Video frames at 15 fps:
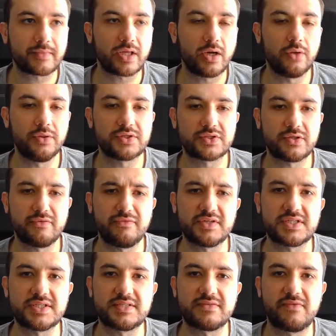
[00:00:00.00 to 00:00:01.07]
on the
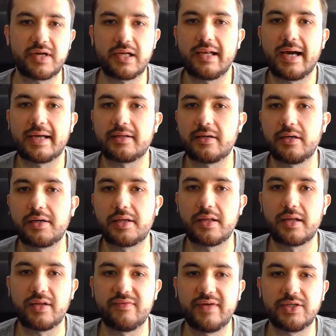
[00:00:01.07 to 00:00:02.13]
surface, it's a very light-hearted
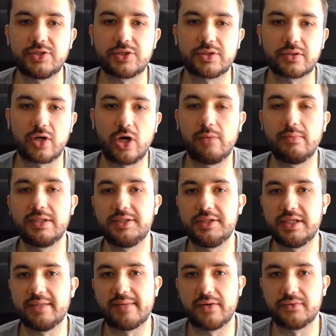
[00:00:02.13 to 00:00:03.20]
adventure
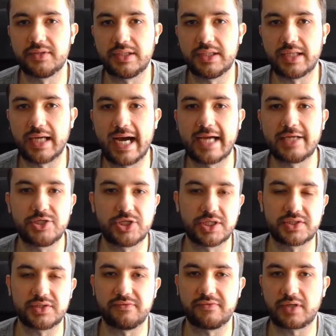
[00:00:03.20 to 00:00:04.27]
comedy about the
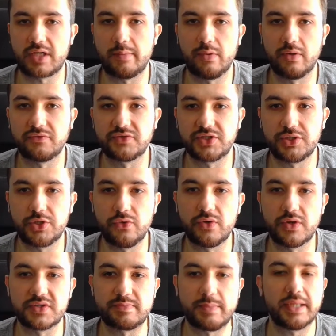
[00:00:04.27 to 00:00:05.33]
hijinks of a couple of
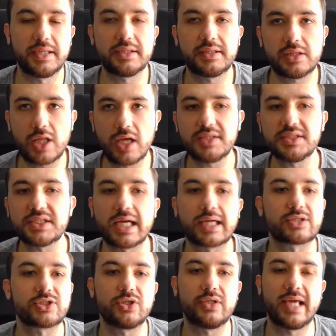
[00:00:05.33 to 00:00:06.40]
students, but it does
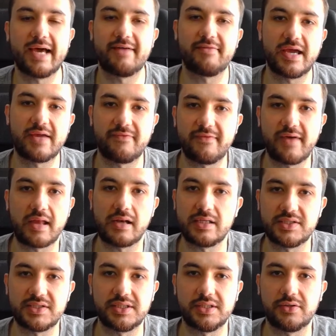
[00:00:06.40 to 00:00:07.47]
actually have a fairly
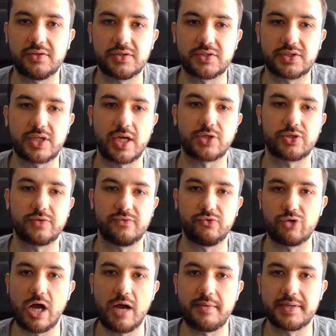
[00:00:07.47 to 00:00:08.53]
serious touch of
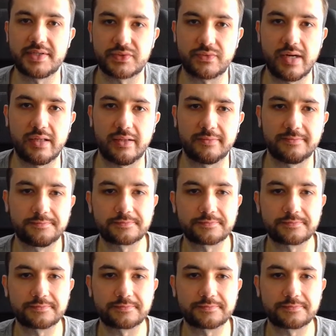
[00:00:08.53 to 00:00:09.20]
drama as well.